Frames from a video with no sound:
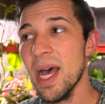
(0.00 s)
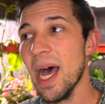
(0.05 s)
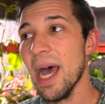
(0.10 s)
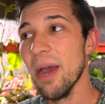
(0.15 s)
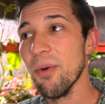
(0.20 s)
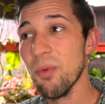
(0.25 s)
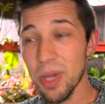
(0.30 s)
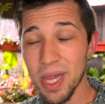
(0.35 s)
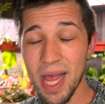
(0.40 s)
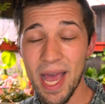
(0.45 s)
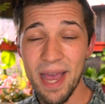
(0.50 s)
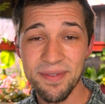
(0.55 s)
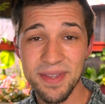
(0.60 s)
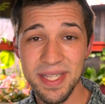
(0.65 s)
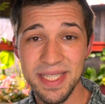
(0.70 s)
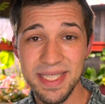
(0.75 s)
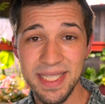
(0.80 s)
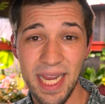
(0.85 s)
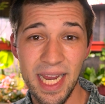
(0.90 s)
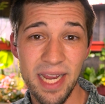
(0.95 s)
I will have to
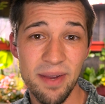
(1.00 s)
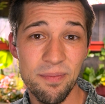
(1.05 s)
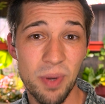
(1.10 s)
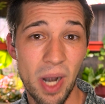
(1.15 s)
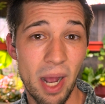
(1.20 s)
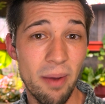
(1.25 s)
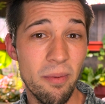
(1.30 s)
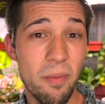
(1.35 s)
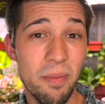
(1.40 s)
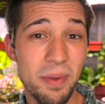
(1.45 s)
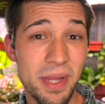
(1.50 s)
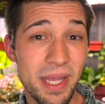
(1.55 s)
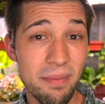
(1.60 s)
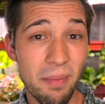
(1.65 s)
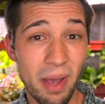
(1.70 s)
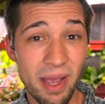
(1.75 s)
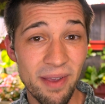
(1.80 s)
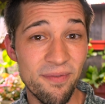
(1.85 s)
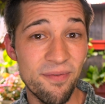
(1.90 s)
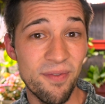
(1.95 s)
say probably
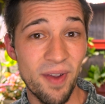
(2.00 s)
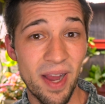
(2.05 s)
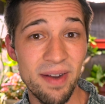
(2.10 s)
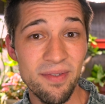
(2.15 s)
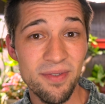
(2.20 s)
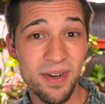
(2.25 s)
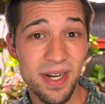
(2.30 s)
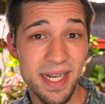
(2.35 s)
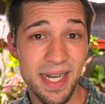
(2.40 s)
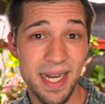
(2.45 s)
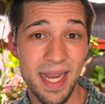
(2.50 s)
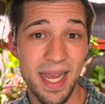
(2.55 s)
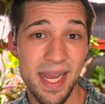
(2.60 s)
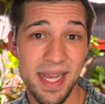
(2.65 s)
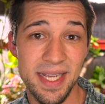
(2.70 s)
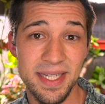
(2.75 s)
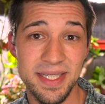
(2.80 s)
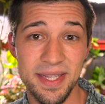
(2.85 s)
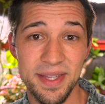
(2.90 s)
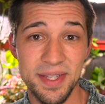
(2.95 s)
my favorite
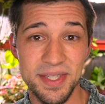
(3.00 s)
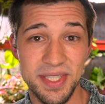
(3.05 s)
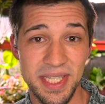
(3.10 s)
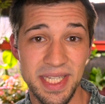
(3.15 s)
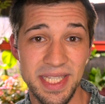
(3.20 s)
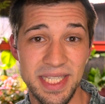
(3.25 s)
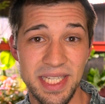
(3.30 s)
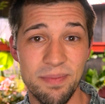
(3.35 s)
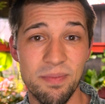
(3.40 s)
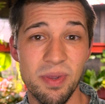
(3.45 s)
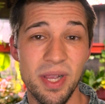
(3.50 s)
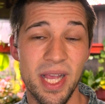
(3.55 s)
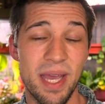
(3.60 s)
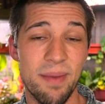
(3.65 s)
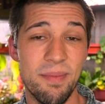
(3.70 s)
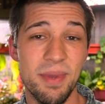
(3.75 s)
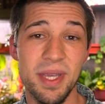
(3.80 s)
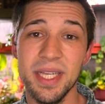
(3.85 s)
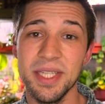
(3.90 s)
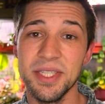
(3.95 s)
is the Z Z
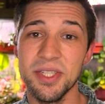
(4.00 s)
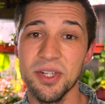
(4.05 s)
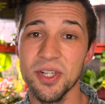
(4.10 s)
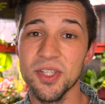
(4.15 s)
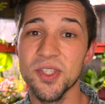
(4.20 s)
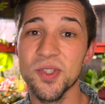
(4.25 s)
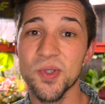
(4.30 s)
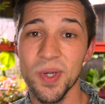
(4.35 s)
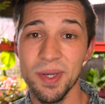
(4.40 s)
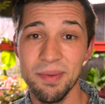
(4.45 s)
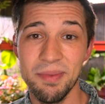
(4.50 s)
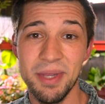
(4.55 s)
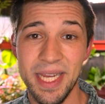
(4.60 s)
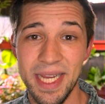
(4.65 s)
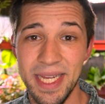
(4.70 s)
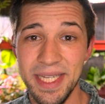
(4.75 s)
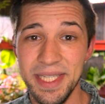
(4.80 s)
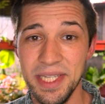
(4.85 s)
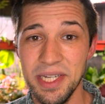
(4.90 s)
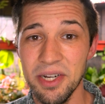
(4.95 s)
plant because they're extremely
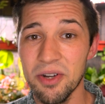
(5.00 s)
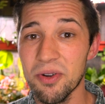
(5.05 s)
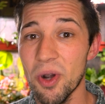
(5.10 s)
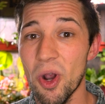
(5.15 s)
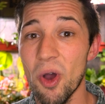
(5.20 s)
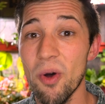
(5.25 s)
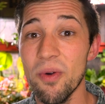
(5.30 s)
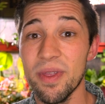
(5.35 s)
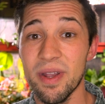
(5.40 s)
easy to grow.